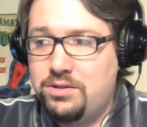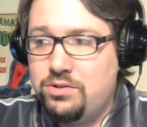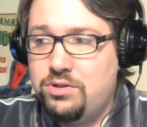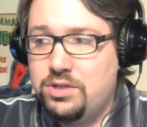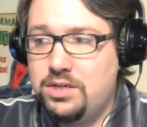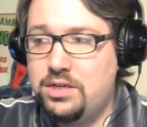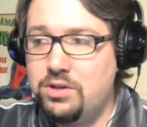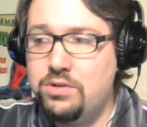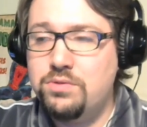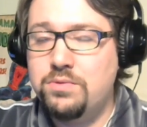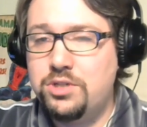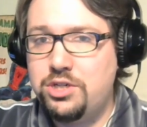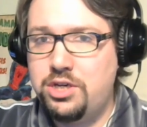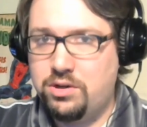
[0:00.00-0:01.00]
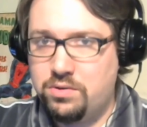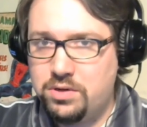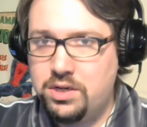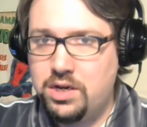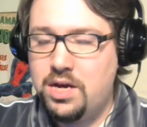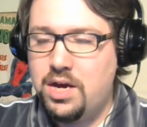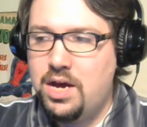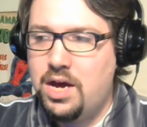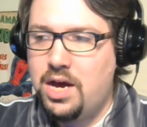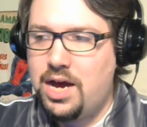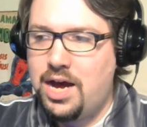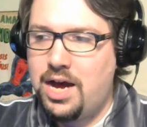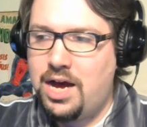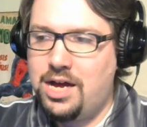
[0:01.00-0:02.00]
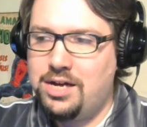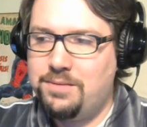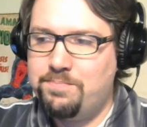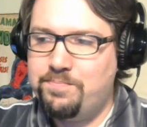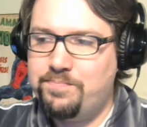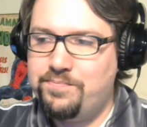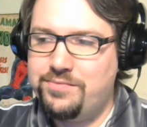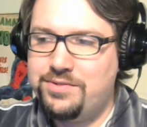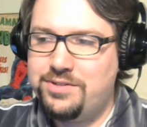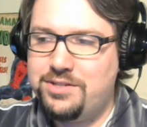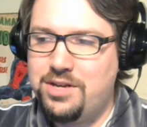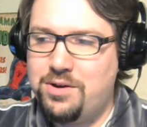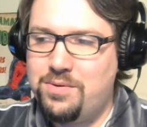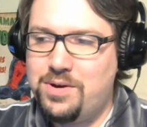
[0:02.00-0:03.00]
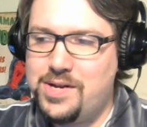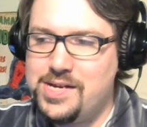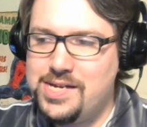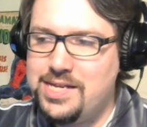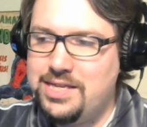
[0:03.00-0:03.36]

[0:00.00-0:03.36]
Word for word: usually close with Shield. Um, so,